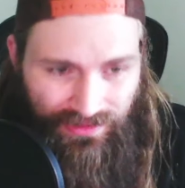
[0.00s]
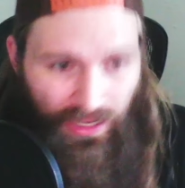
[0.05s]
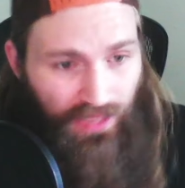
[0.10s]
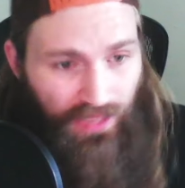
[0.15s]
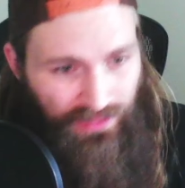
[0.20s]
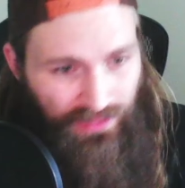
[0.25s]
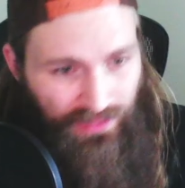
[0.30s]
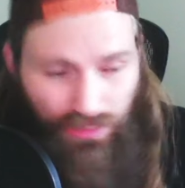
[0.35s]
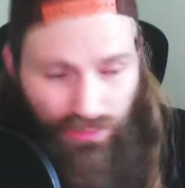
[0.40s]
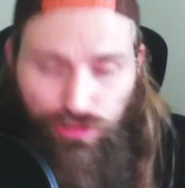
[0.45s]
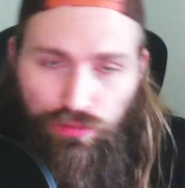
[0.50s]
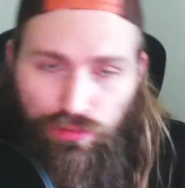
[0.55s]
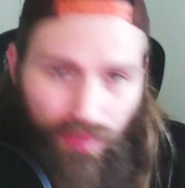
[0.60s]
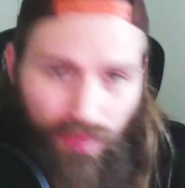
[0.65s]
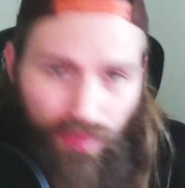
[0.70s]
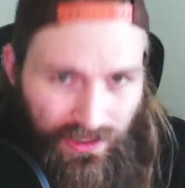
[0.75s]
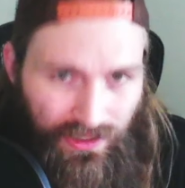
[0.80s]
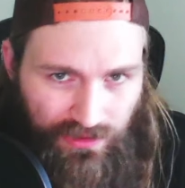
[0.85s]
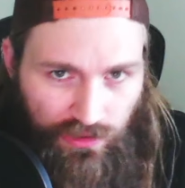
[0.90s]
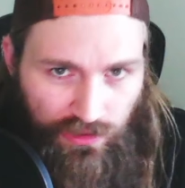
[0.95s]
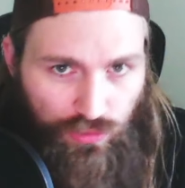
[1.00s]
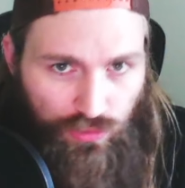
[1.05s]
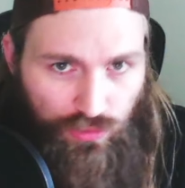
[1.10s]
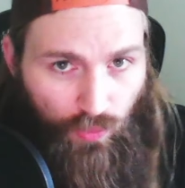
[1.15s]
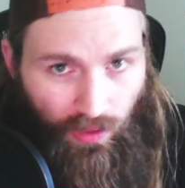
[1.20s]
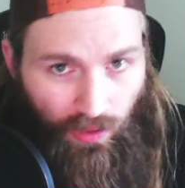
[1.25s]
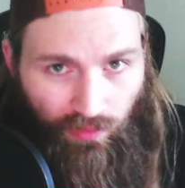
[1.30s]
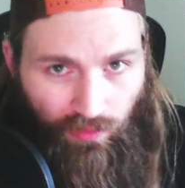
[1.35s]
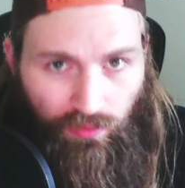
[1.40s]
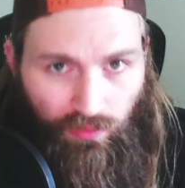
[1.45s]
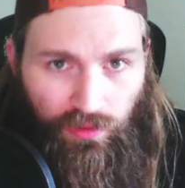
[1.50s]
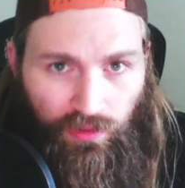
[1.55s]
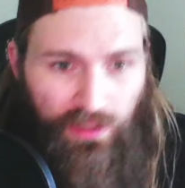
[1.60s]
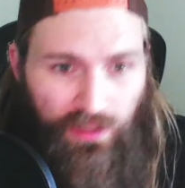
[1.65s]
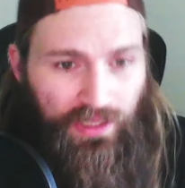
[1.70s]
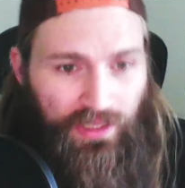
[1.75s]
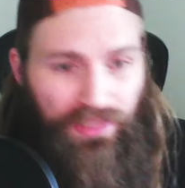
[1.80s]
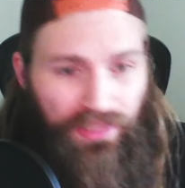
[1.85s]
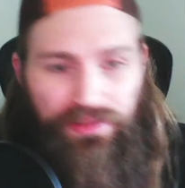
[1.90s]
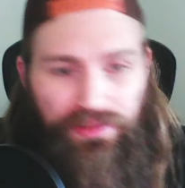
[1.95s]
I think Dumas does well
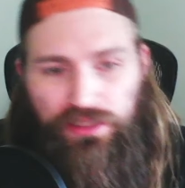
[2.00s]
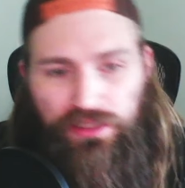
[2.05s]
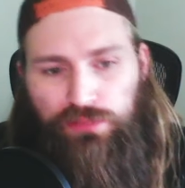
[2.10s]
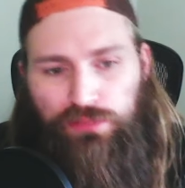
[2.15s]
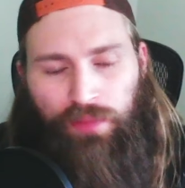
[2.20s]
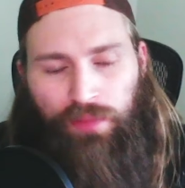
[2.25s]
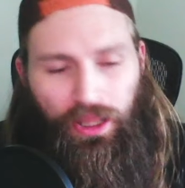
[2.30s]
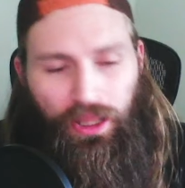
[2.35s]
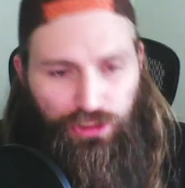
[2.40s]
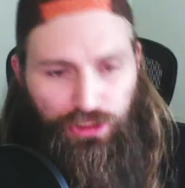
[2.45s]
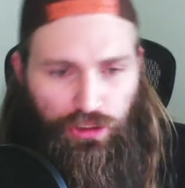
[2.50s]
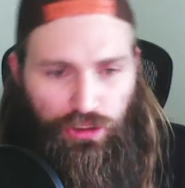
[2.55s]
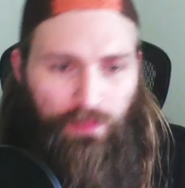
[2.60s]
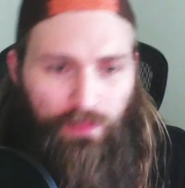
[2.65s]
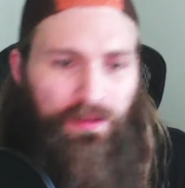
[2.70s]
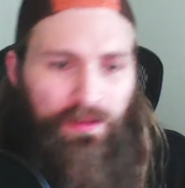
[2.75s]
in this matchup.